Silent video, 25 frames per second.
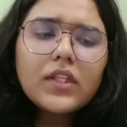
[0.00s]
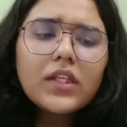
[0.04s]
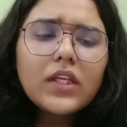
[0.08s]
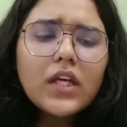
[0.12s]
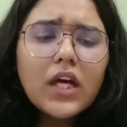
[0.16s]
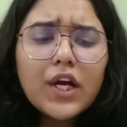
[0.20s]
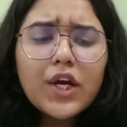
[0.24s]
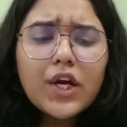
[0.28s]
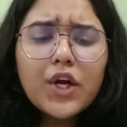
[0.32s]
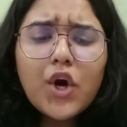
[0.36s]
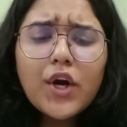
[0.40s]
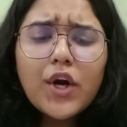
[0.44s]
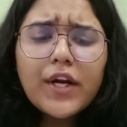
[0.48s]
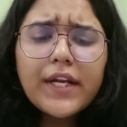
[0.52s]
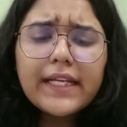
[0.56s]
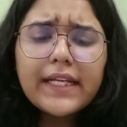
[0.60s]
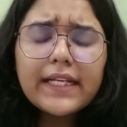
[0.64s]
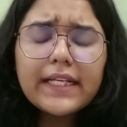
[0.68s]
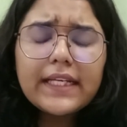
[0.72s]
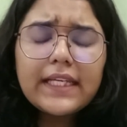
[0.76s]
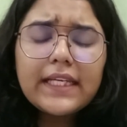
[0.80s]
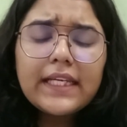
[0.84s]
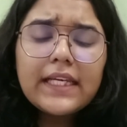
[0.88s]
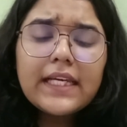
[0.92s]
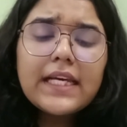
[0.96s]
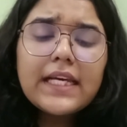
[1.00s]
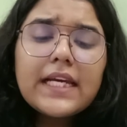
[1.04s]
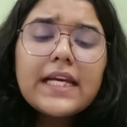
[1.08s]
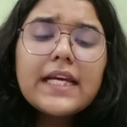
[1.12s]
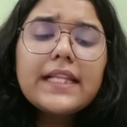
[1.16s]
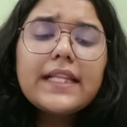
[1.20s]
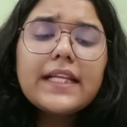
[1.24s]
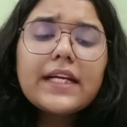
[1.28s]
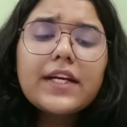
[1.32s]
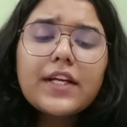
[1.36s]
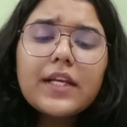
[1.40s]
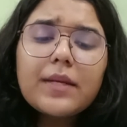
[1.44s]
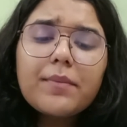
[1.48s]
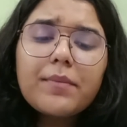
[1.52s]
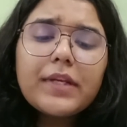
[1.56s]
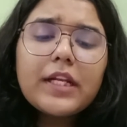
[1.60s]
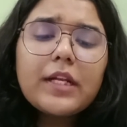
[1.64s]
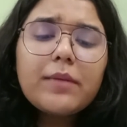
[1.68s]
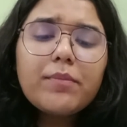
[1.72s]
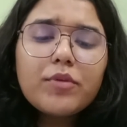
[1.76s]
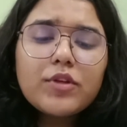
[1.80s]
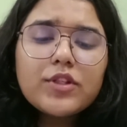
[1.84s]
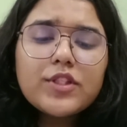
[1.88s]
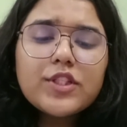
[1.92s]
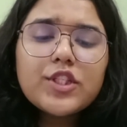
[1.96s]
Accordingly, the Criminal
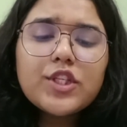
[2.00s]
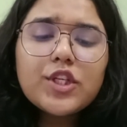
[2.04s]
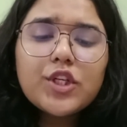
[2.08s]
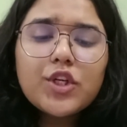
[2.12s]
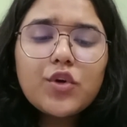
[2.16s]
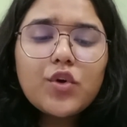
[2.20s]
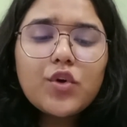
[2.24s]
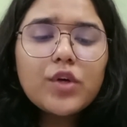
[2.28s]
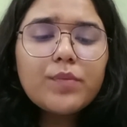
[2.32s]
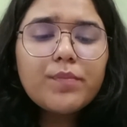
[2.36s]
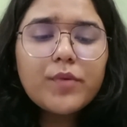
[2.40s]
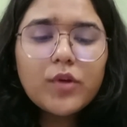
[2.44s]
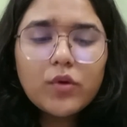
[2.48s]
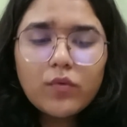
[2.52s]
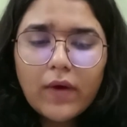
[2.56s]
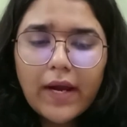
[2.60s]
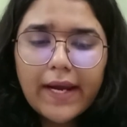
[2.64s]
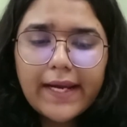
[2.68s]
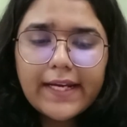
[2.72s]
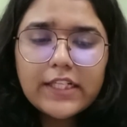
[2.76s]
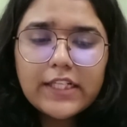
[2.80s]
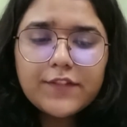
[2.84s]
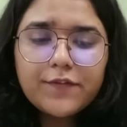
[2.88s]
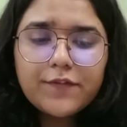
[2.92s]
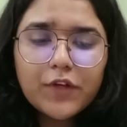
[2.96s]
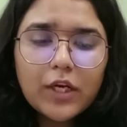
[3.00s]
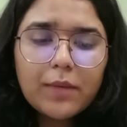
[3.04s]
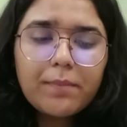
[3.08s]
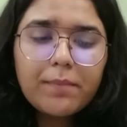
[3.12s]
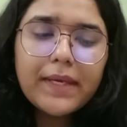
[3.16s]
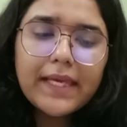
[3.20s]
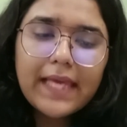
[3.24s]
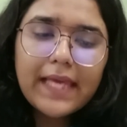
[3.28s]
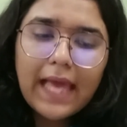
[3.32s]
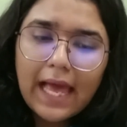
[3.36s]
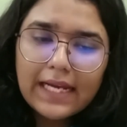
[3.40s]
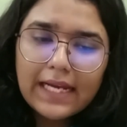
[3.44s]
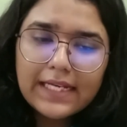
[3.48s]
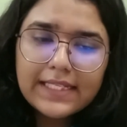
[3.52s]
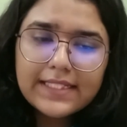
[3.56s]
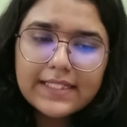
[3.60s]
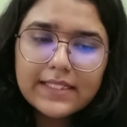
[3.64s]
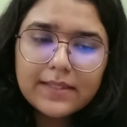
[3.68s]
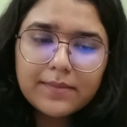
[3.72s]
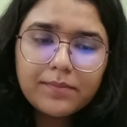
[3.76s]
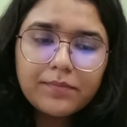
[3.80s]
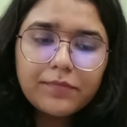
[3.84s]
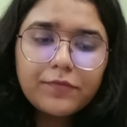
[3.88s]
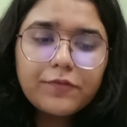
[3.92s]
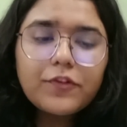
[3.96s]
Procedure Code provides for a
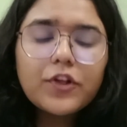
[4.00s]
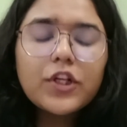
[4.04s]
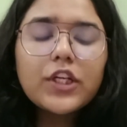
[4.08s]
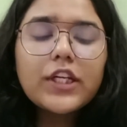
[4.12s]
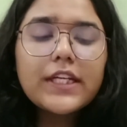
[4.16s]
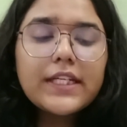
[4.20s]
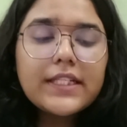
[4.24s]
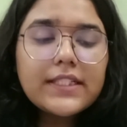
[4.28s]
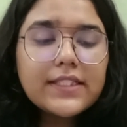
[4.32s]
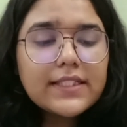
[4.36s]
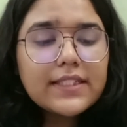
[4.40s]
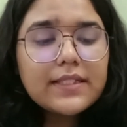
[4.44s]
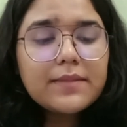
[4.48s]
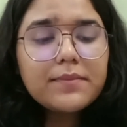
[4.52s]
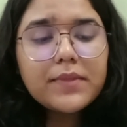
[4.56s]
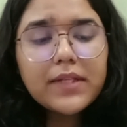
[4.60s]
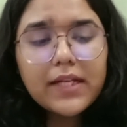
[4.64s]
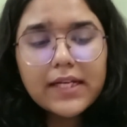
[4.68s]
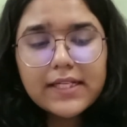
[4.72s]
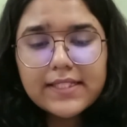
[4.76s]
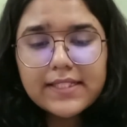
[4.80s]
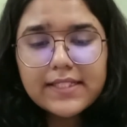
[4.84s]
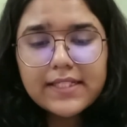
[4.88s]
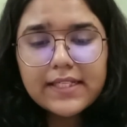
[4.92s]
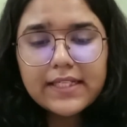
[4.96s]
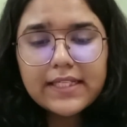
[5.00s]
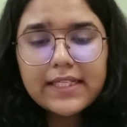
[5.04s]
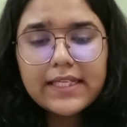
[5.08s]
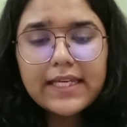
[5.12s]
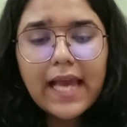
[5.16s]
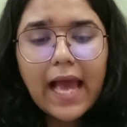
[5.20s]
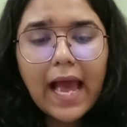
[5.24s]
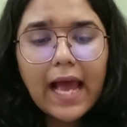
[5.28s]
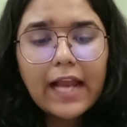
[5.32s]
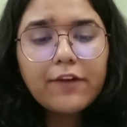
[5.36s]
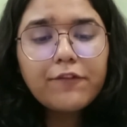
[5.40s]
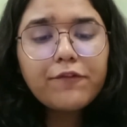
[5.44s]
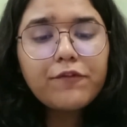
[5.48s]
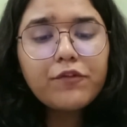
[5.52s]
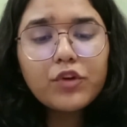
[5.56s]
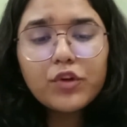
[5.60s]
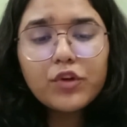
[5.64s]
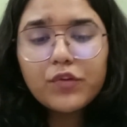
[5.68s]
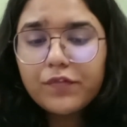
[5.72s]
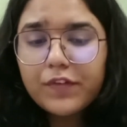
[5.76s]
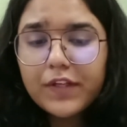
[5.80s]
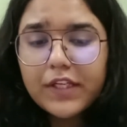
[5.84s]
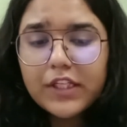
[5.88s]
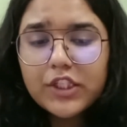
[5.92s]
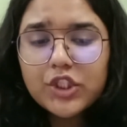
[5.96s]
mechanism for interim custody and
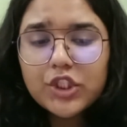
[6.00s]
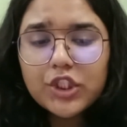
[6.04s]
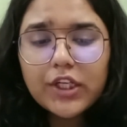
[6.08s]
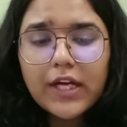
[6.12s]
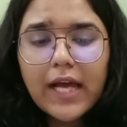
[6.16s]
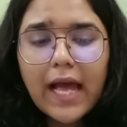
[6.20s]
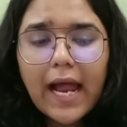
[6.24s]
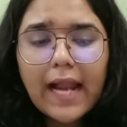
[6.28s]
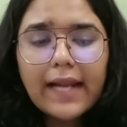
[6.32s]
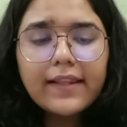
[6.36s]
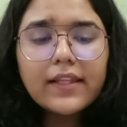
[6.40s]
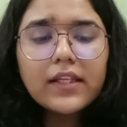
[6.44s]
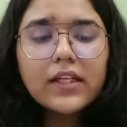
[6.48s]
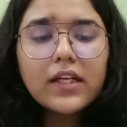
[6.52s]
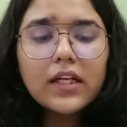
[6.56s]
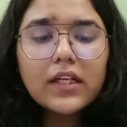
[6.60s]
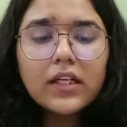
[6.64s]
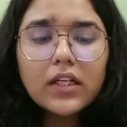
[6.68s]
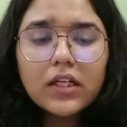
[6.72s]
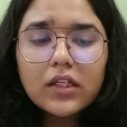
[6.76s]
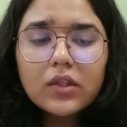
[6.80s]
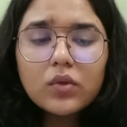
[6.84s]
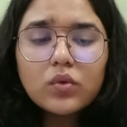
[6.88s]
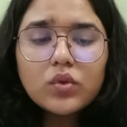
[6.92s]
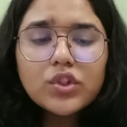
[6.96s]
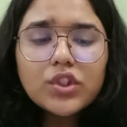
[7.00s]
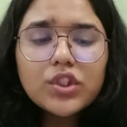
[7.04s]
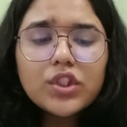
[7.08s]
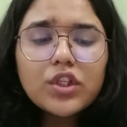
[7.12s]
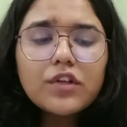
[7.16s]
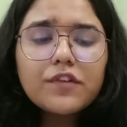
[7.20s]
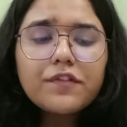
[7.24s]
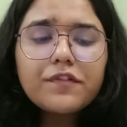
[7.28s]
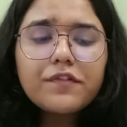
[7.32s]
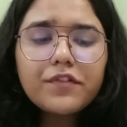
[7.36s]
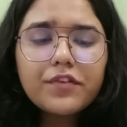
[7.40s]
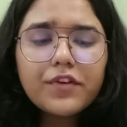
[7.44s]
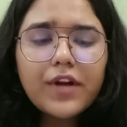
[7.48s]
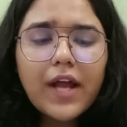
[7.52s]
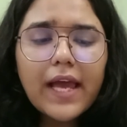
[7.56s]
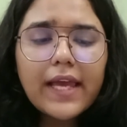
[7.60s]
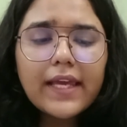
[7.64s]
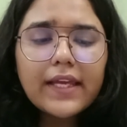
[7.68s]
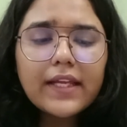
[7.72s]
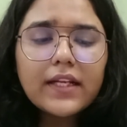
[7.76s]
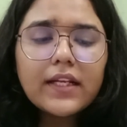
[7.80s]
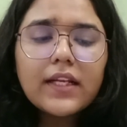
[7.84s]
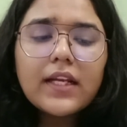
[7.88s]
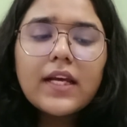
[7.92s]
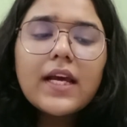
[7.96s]
forfeiture at the conclusion of
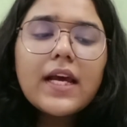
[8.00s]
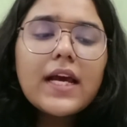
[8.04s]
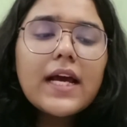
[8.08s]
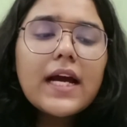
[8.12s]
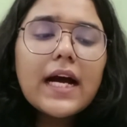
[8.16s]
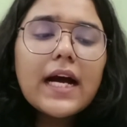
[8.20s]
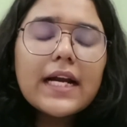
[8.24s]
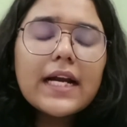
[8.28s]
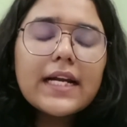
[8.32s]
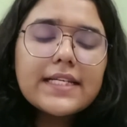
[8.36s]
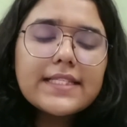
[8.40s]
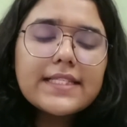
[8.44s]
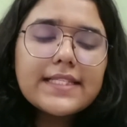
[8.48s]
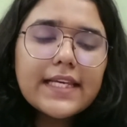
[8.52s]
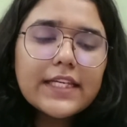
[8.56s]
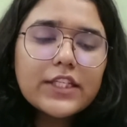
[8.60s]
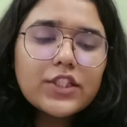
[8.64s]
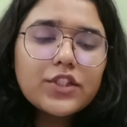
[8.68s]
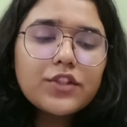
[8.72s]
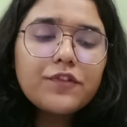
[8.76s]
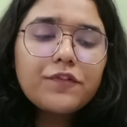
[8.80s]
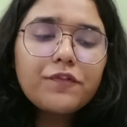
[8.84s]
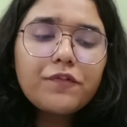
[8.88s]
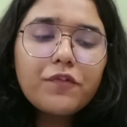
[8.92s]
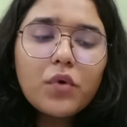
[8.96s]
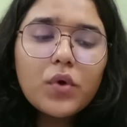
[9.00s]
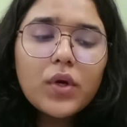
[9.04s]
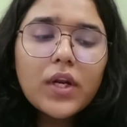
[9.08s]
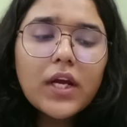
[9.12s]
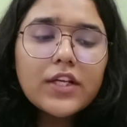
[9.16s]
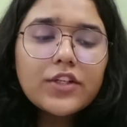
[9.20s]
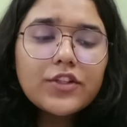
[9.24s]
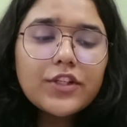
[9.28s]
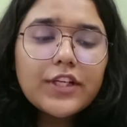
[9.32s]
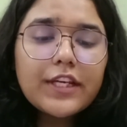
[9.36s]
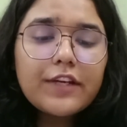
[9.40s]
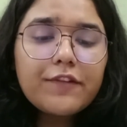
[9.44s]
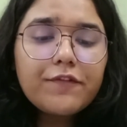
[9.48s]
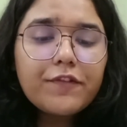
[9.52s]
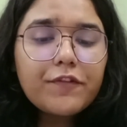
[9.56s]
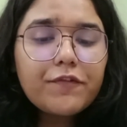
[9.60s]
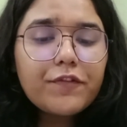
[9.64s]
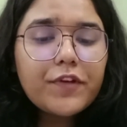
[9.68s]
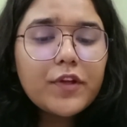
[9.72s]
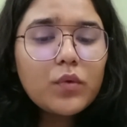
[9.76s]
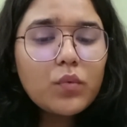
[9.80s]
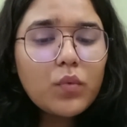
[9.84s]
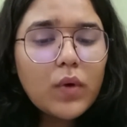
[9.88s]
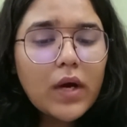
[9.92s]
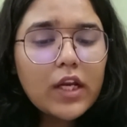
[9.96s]
trial under Section
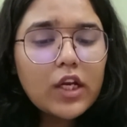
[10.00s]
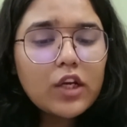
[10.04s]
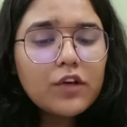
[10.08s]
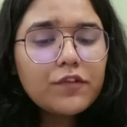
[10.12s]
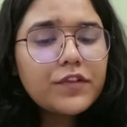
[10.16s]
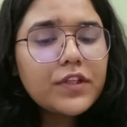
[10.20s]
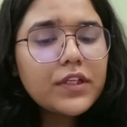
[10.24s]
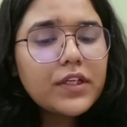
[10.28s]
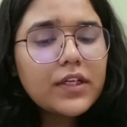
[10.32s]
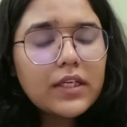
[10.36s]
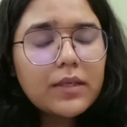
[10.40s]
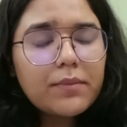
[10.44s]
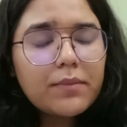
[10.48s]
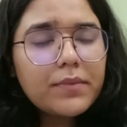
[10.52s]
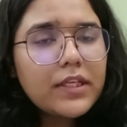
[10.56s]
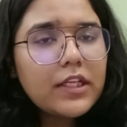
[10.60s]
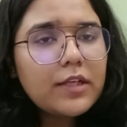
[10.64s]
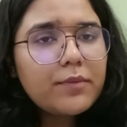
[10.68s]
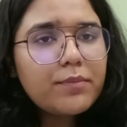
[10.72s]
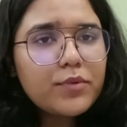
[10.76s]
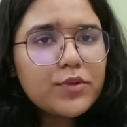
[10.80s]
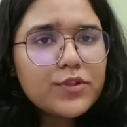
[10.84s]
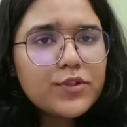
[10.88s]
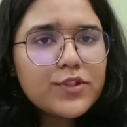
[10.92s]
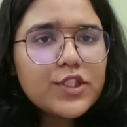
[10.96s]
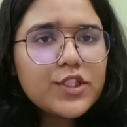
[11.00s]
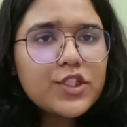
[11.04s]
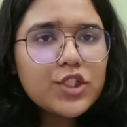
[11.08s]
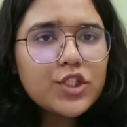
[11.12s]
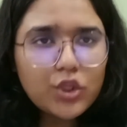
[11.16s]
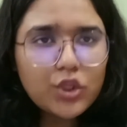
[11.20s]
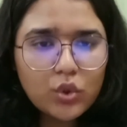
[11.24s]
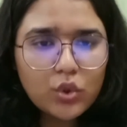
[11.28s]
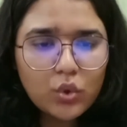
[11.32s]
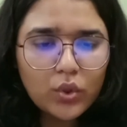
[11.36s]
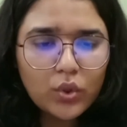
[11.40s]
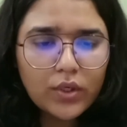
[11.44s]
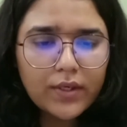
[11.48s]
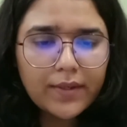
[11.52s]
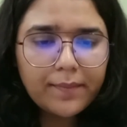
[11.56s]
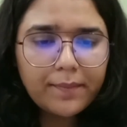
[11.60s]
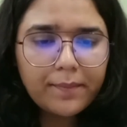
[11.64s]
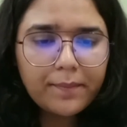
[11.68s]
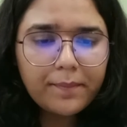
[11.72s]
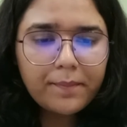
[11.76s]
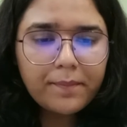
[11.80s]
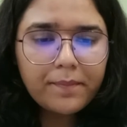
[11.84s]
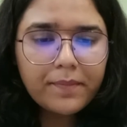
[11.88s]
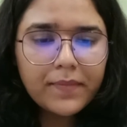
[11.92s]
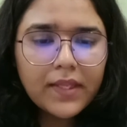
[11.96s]
451 of the Criminal Procedure Code,
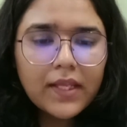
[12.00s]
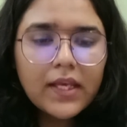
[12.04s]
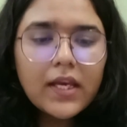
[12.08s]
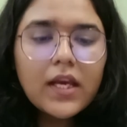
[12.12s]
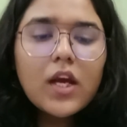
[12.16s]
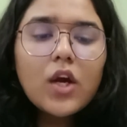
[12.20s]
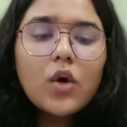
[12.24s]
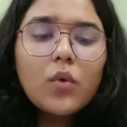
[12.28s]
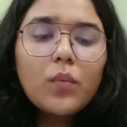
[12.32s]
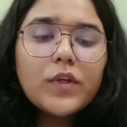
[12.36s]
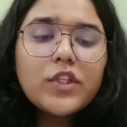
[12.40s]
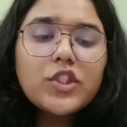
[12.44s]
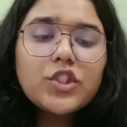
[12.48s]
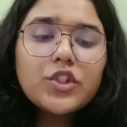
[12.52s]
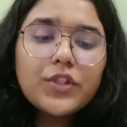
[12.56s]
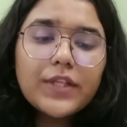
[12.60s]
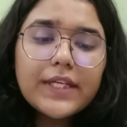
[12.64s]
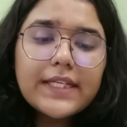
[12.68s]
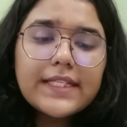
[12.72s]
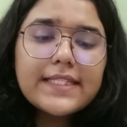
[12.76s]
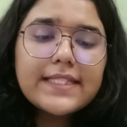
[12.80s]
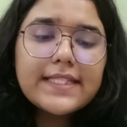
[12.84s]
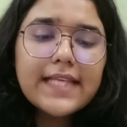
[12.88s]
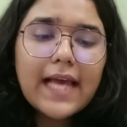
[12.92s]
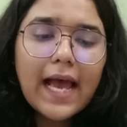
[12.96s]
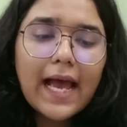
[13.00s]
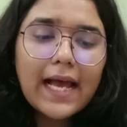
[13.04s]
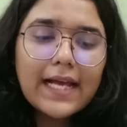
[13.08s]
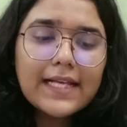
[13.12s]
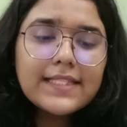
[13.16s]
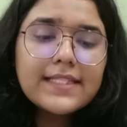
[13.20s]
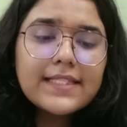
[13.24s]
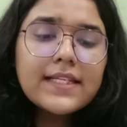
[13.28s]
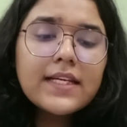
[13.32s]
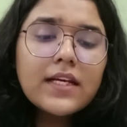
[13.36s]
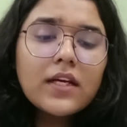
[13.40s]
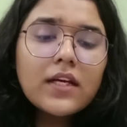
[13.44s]
which reads as